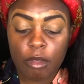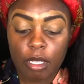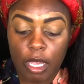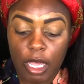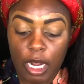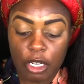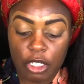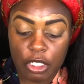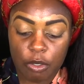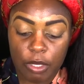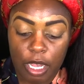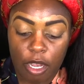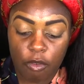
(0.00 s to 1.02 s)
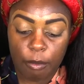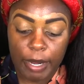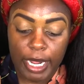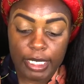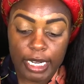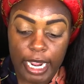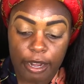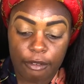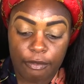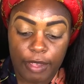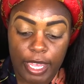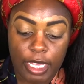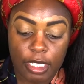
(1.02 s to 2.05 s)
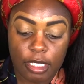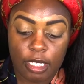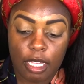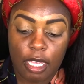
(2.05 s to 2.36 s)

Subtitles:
And I'll just do that over my entire face.